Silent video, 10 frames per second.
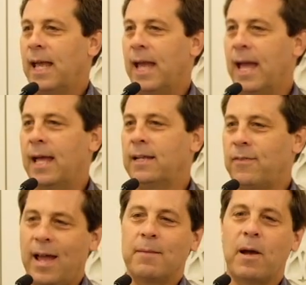And if
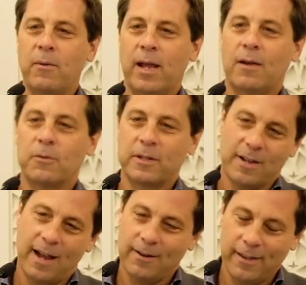I had my way, I would
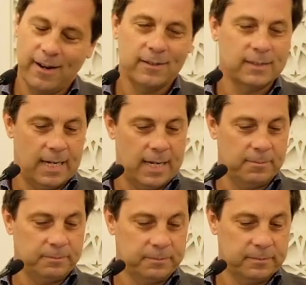retire
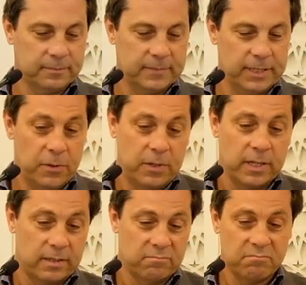there. You
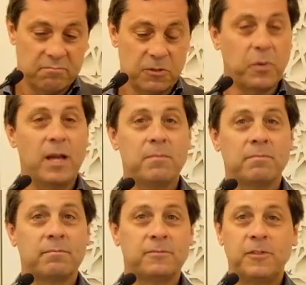could
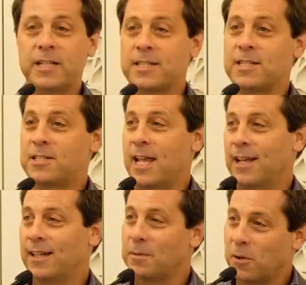swim, fish, and
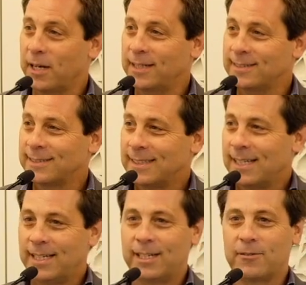sail in the morning.
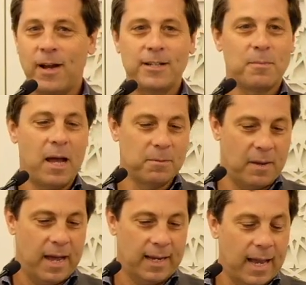You could ride your mountain
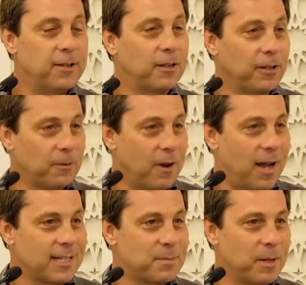bike, and you could look at
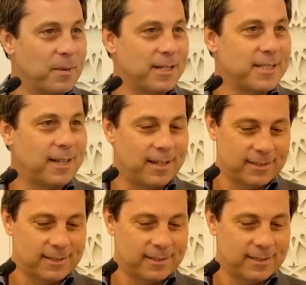rocks pretty much